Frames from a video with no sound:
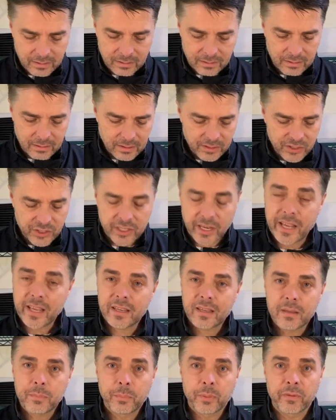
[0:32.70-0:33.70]
steak,
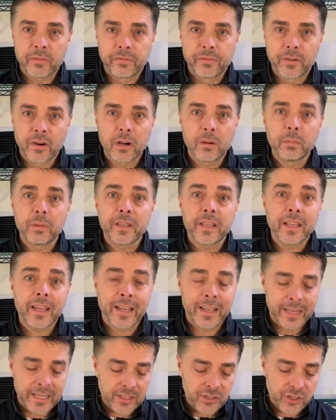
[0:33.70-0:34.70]
preferably
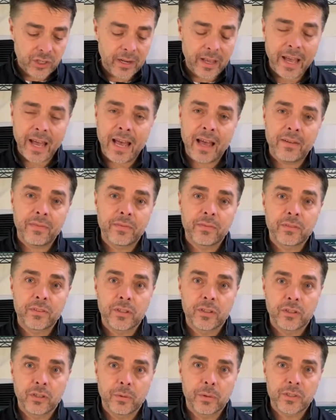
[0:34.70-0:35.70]
1.5 to
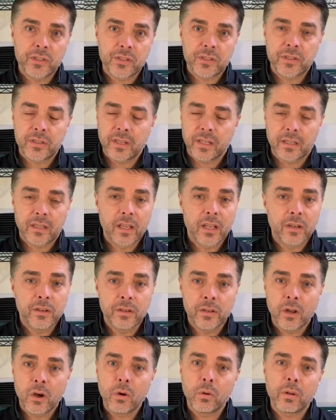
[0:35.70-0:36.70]
2 inches thick,
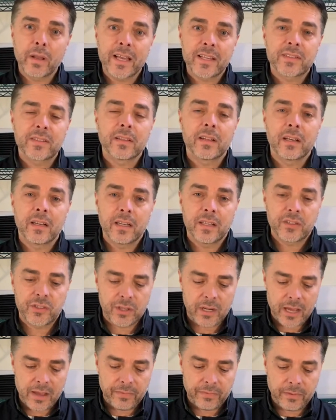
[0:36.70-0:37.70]
no less than 1.5
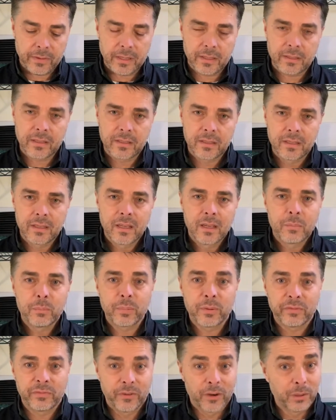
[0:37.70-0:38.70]
inches thick,
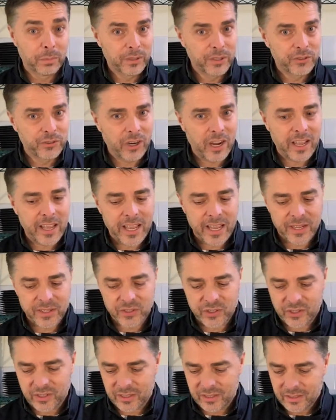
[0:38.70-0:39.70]
preferably dry
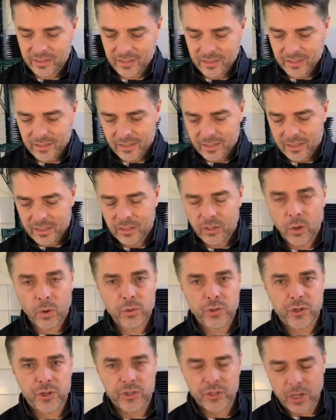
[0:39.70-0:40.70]
aged.
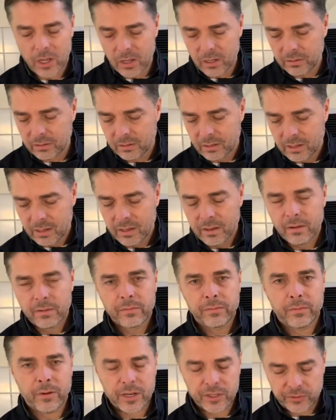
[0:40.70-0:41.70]
Kosher salt,
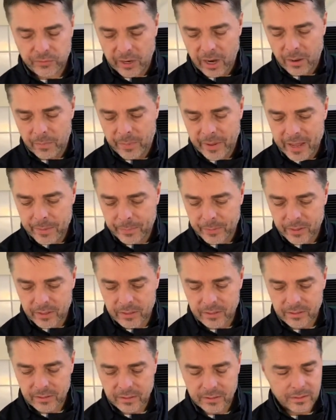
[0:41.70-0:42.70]
fresh ground
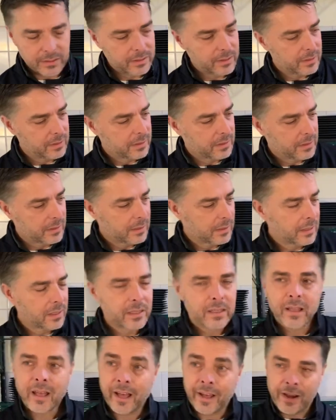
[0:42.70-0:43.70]
pepper,
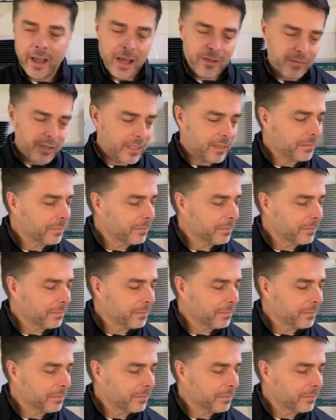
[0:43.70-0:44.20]
an oven,